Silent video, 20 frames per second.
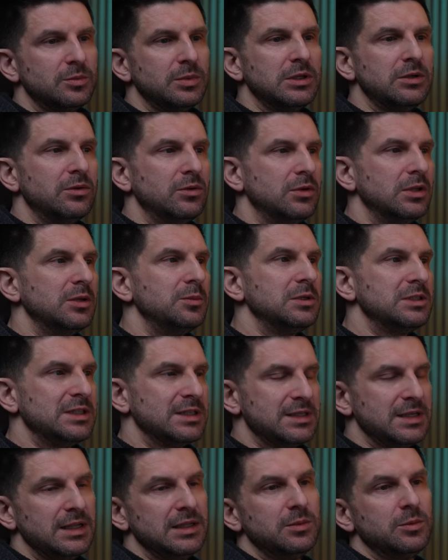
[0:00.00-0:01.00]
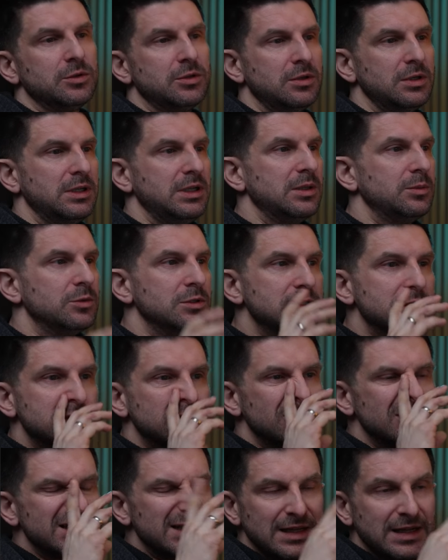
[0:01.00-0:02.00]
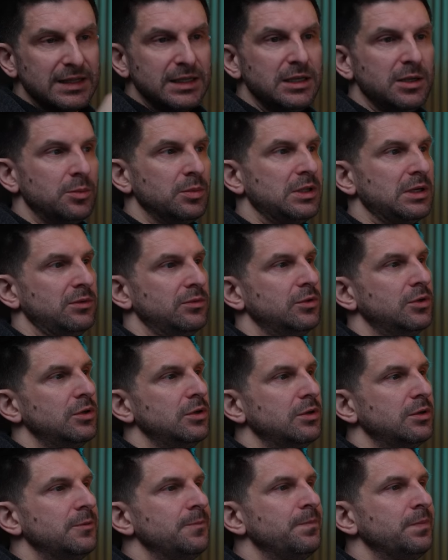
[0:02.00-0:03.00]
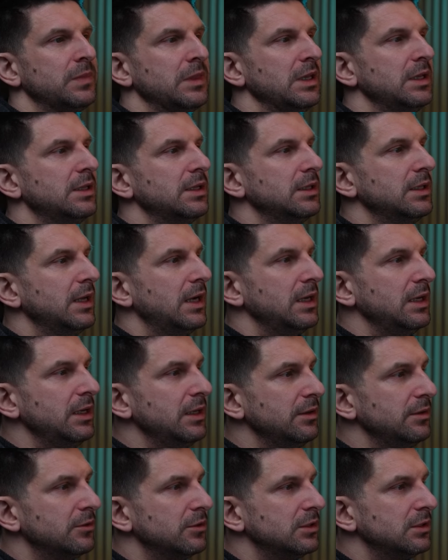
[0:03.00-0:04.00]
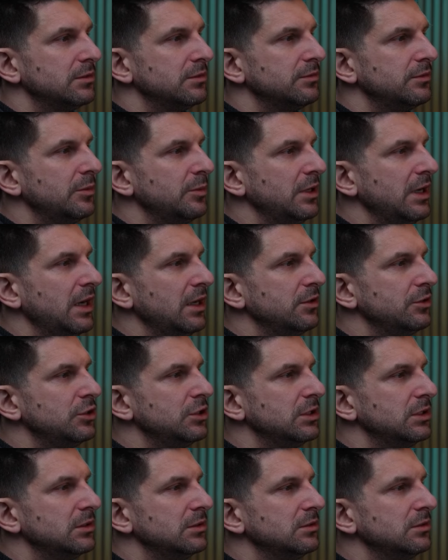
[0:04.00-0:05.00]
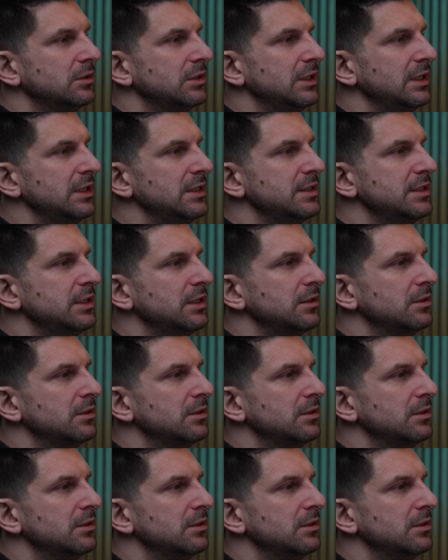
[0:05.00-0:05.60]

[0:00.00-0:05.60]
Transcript: especially when we plant it with some greenery, grass, and so on. And so, by choosing different